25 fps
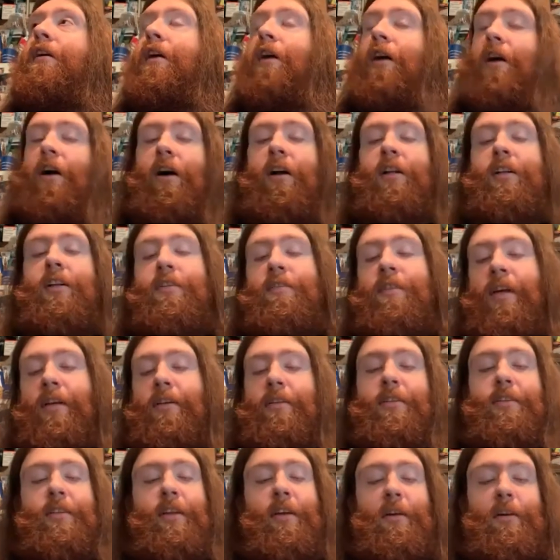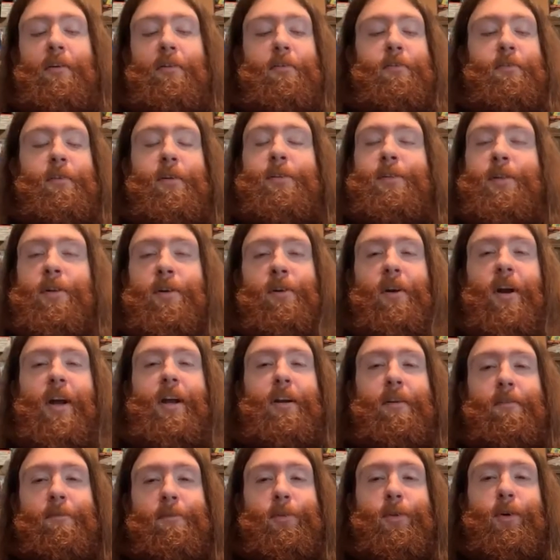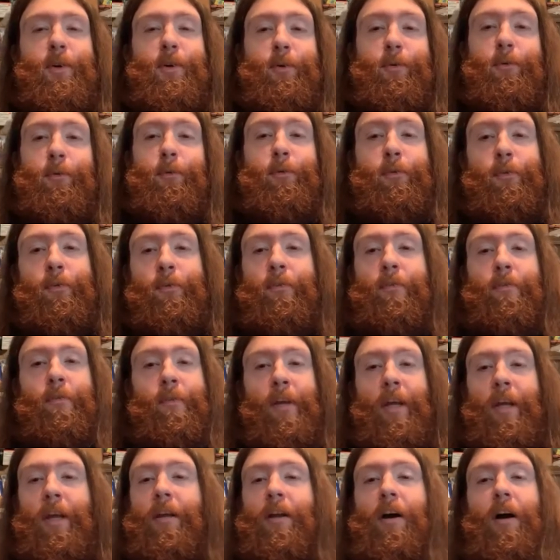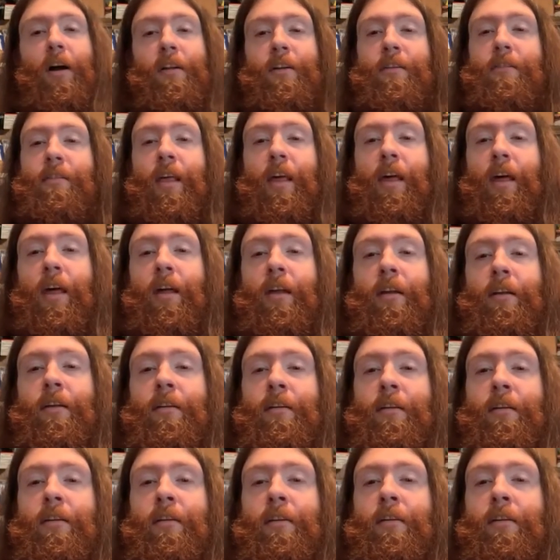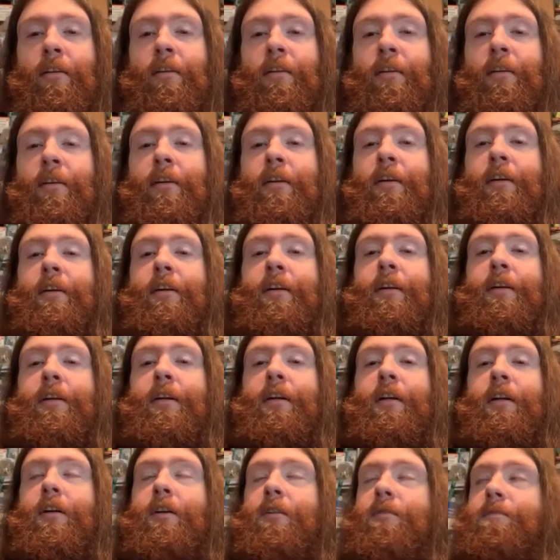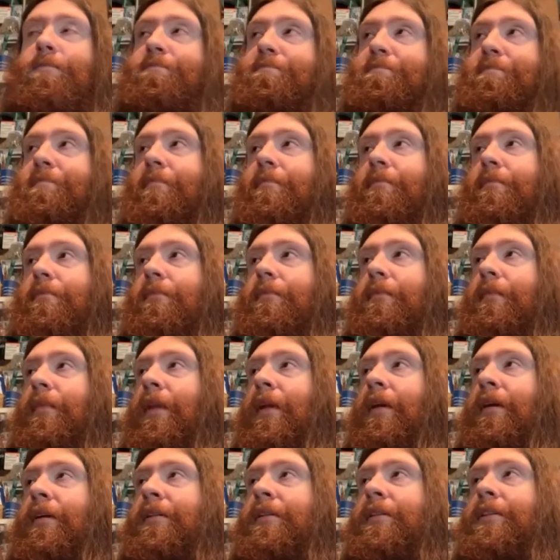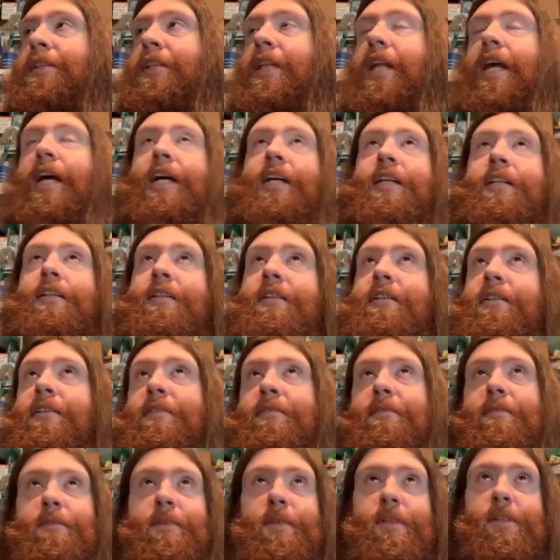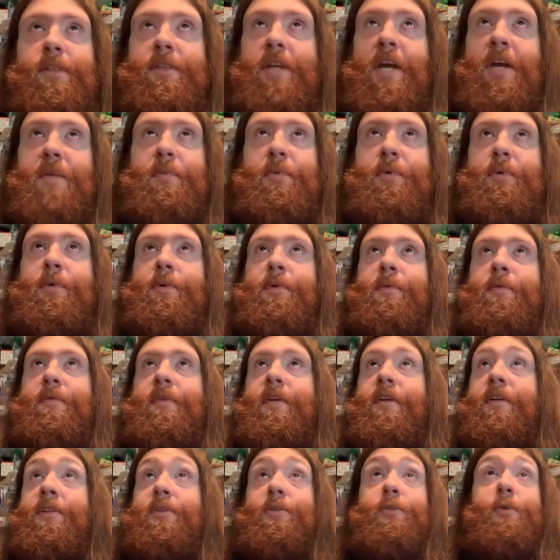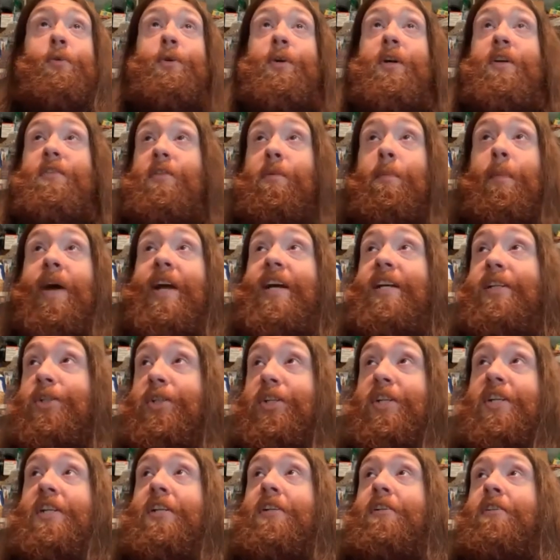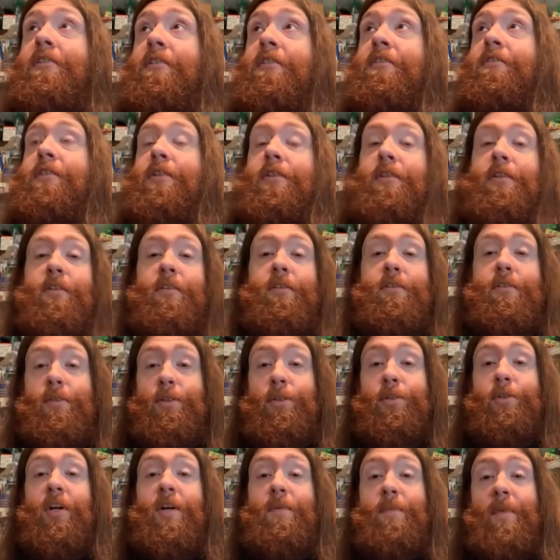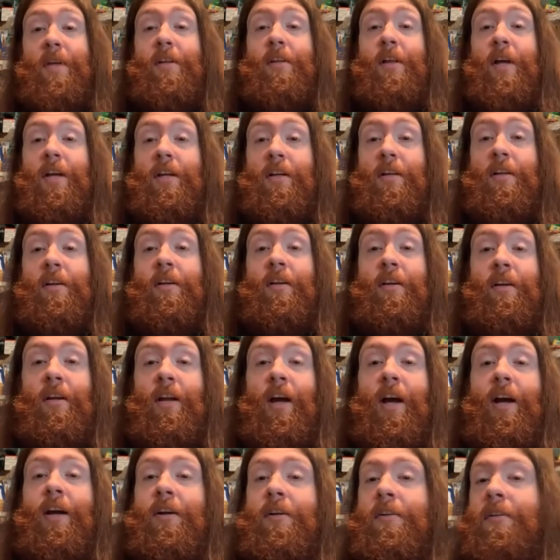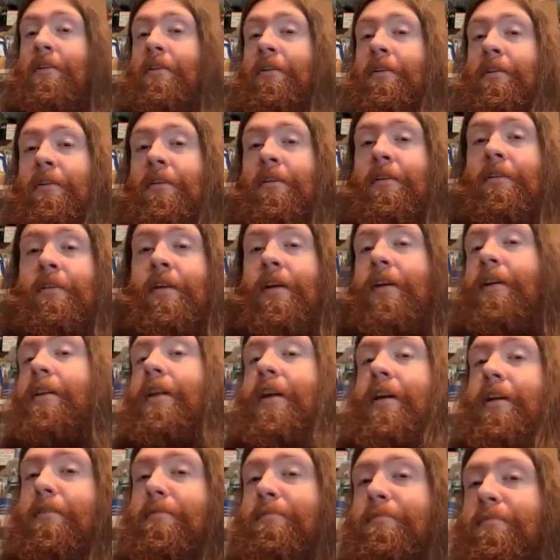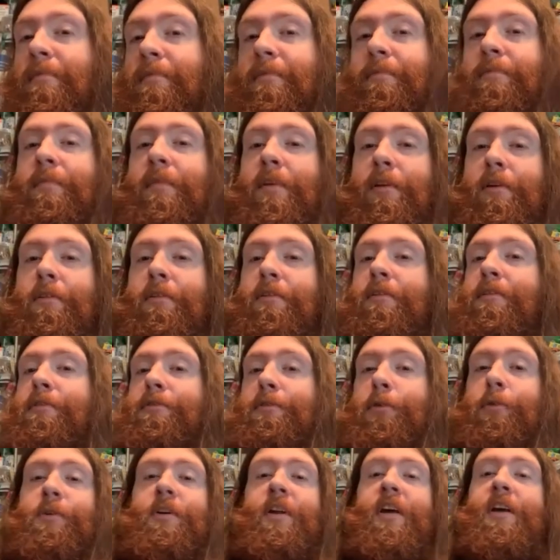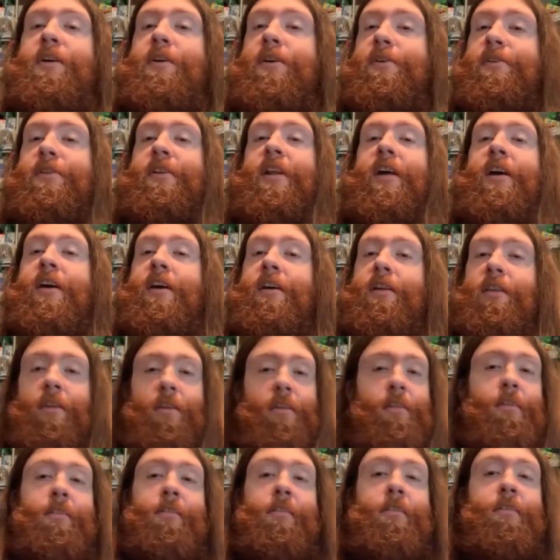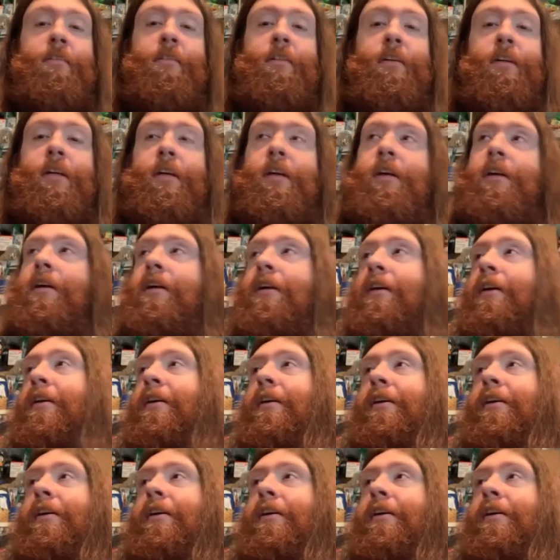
all of that stuff. There's a grain of truth in all of that. Yeah. You know, it's like, for example, the story of the Banshee, the screaming lady in Ireland that like foretells death. Mm-hmm.